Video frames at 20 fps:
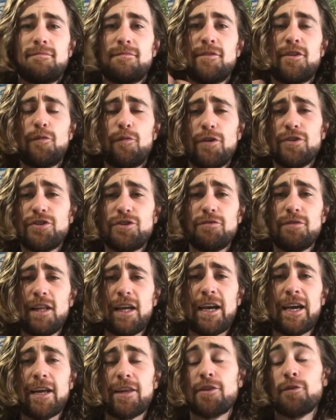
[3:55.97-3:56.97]
The ones you
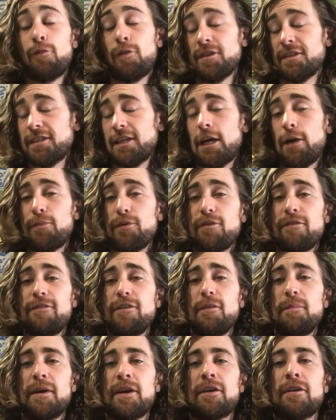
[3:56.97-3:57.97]
like, the ones that help you
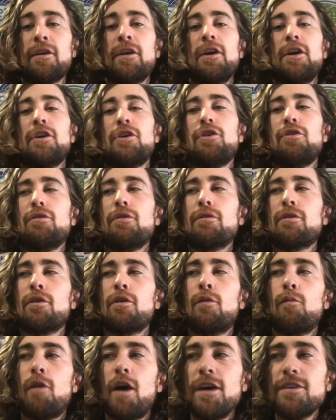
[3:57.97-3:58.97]
feel better. You don't
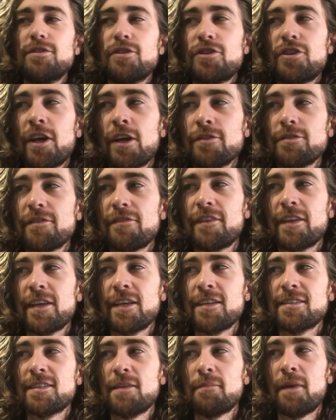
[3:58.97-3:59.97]
go and watch the channels of
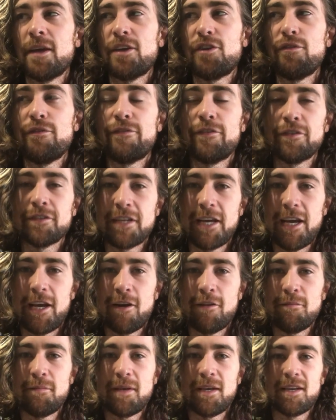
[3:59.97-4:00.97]
things that make you feel
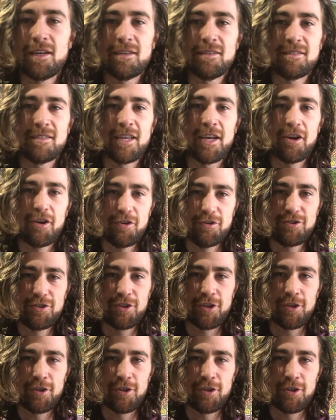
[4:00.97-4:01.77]
down because they hurt